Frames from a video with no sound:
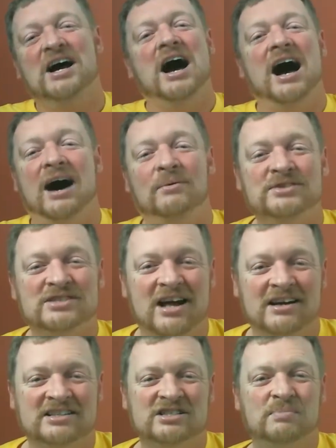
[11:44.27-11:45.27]
I was
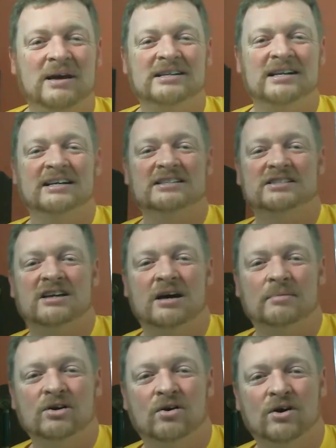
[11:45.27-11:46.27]
not expecting it to come
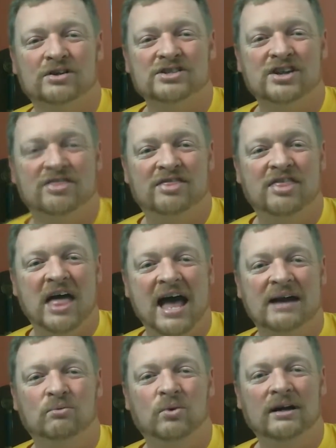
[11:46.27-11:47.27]
across
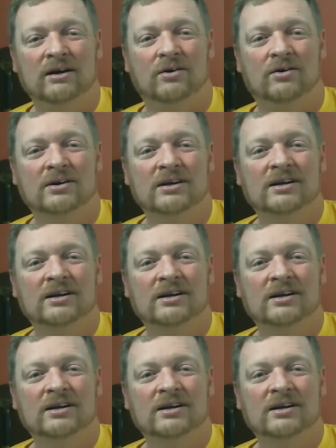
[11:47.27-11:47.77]
that well,